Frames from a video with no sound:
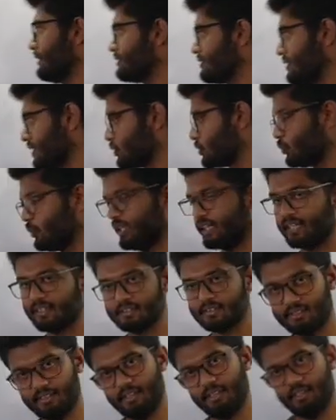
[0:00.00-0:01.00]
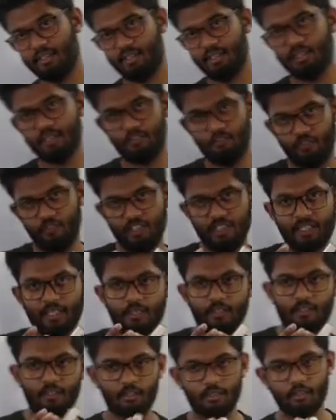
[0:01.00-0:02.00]
these things, we can say, we
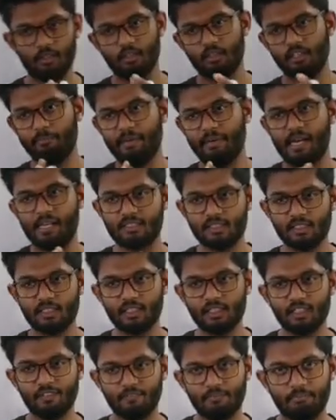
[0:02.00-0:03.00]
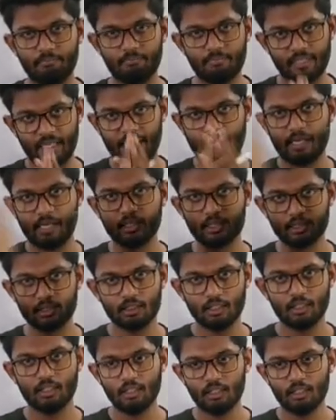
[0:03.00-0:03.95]
can imagine a tank.